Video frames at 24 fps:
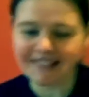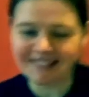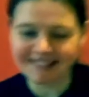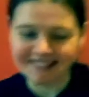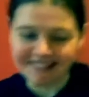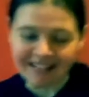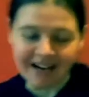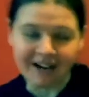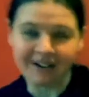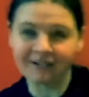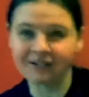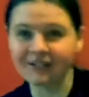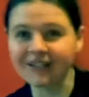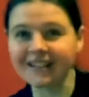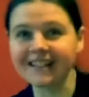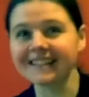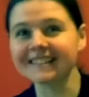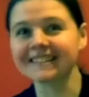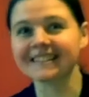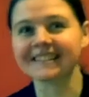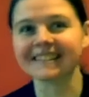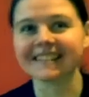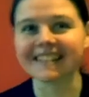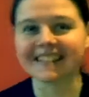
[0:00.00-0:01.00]
not
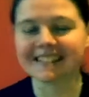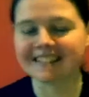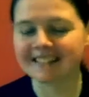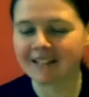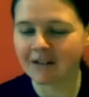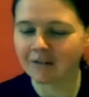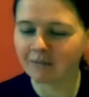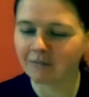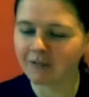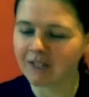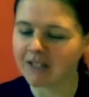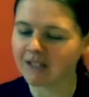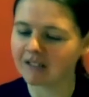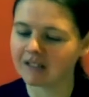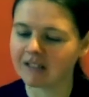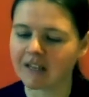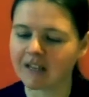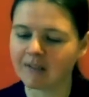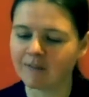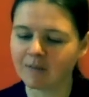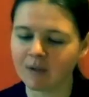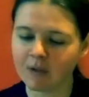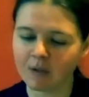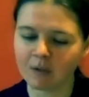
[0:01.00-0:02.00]
real. It's not real. Now,
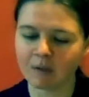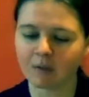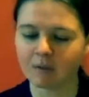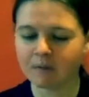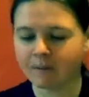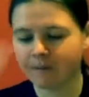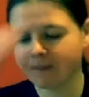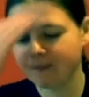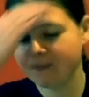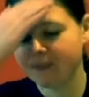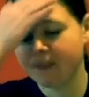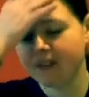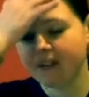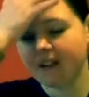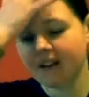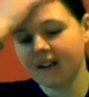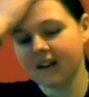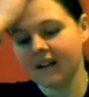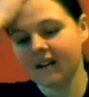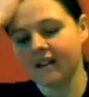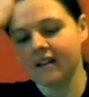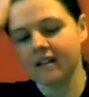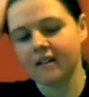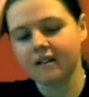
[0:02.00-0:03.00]
if you
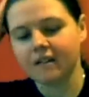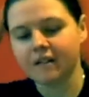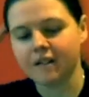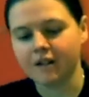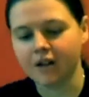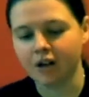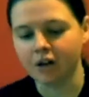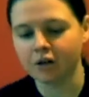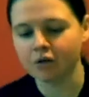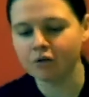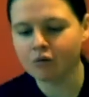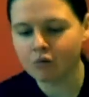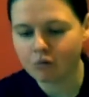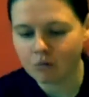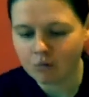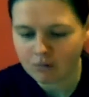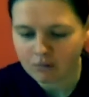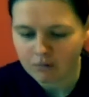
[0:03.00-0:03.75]
know,